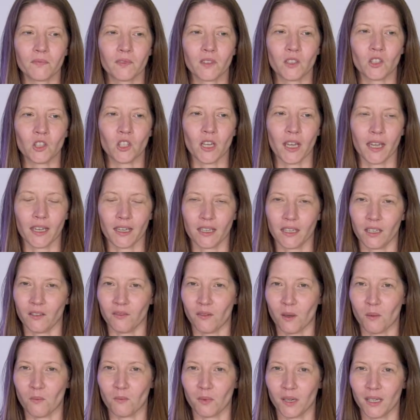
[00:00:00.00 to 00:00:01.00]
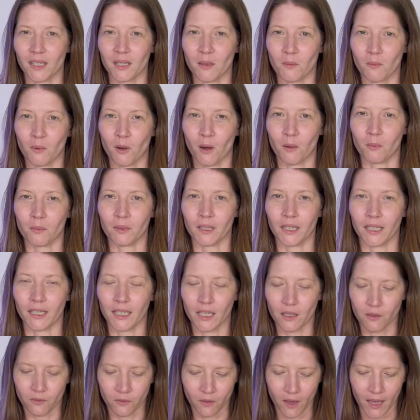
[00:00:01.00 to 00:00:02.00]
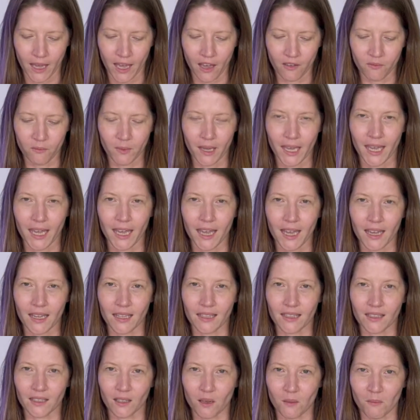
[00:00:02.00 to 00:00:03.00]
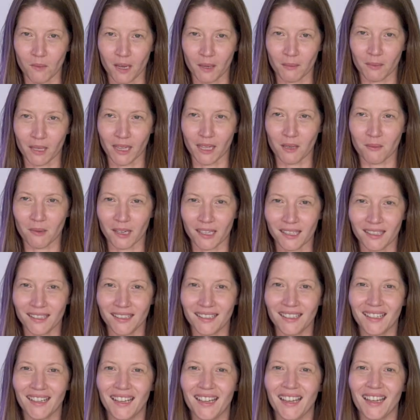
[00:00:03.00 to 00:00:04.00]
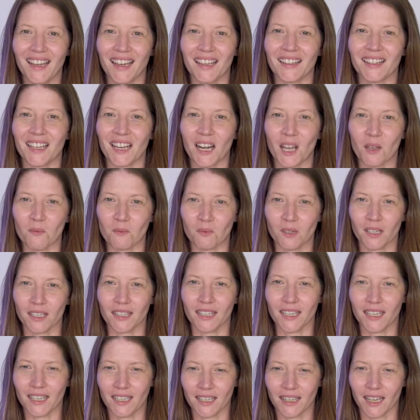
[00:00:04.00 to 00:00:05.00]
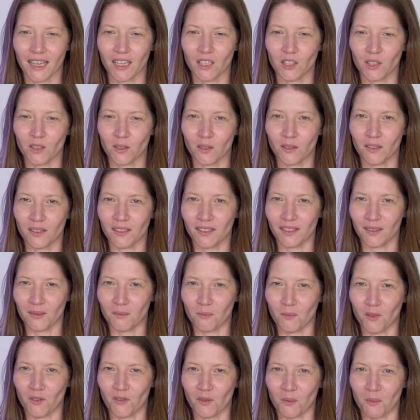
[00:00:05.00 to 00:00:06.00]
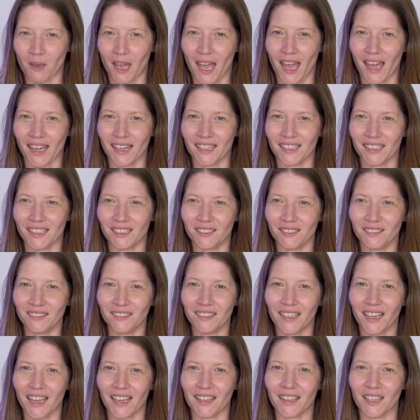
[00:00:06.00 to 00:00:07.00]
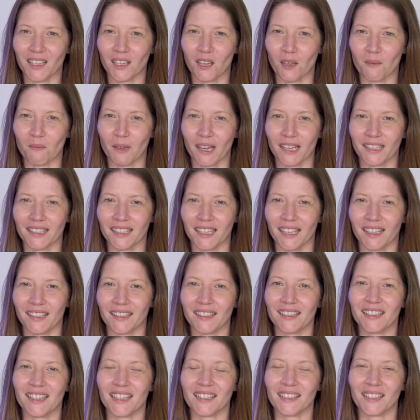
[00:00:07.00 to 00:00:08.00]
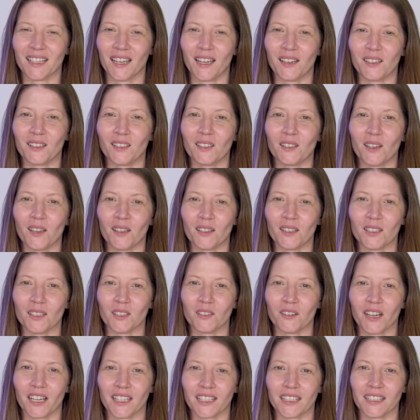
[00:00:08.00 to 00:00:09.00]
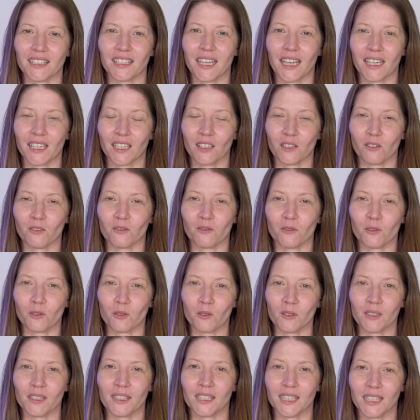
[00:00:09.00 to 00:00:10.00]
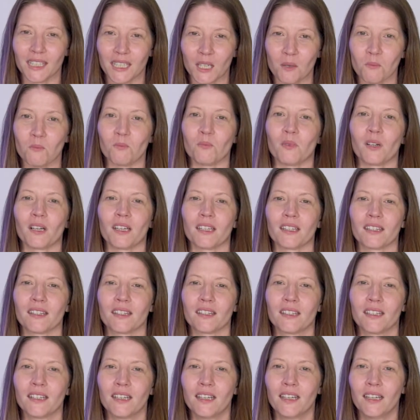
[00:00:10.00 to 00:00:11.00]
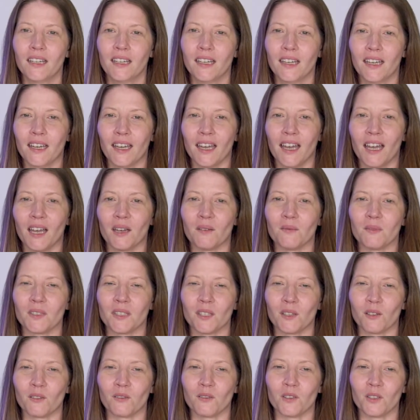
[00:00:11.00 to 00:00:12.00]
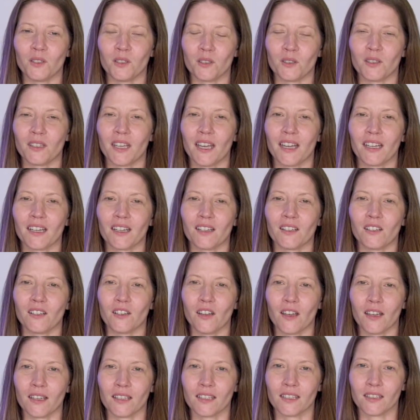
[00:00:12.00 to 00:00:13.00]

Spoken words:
check if I'm breathing properly. If I have my hands on my belly button and then I breathe in, they should move apart a little and then go back down. That's how you know that you're actually taking a full deep breath. So if you do that on a nice